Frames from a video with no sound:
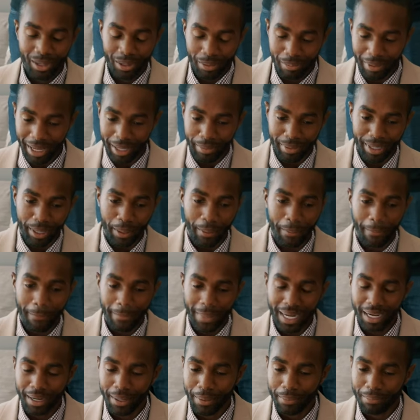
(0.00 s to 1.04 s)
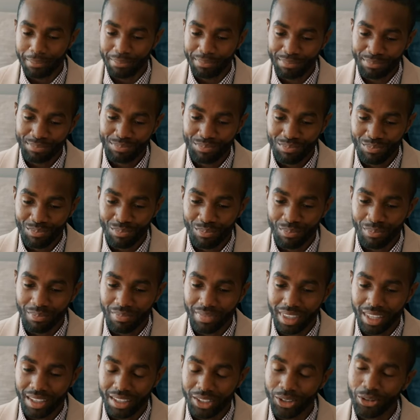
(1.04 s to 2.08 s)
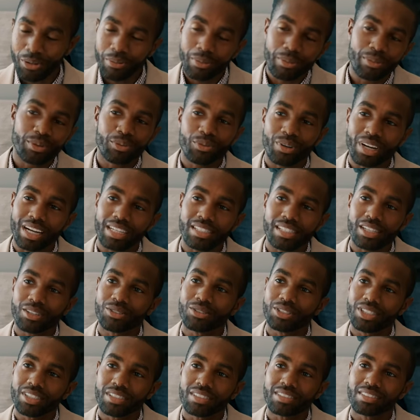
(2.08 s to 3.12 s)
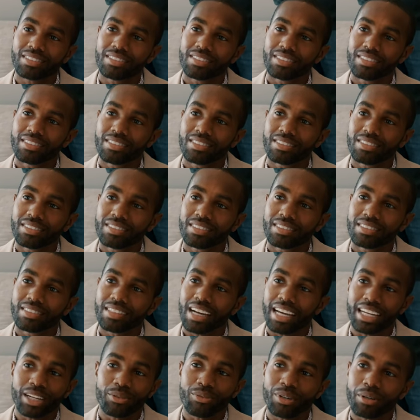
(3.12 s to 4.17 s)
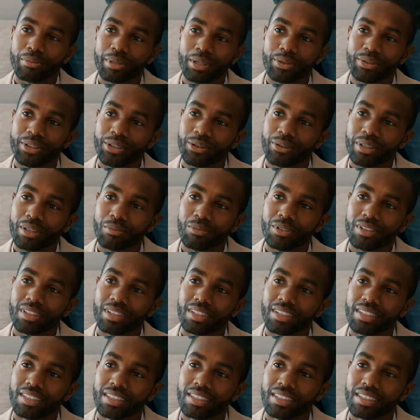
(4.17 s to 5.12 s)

Baby, um. You remember when I told you I didn't want to be with you anymore?